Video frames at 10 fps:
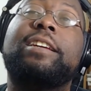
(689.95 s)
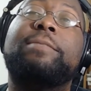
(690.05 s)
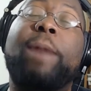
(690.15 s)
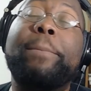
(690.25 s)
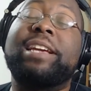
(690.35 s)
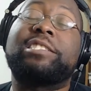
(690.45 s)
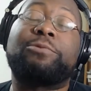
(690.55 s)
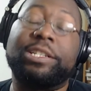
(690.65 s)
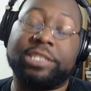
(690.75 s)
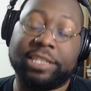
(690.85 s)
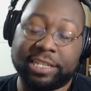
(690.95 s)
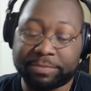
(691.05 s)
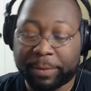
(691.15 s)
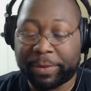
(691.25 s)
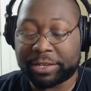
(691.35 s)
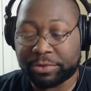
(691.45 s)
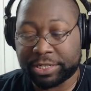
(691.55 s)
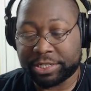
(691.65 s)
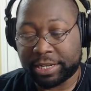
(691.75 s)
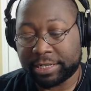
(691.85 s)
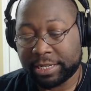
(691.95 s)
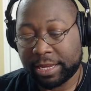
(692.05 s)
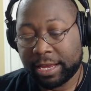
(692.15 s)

My biggest question is, my biggest question is,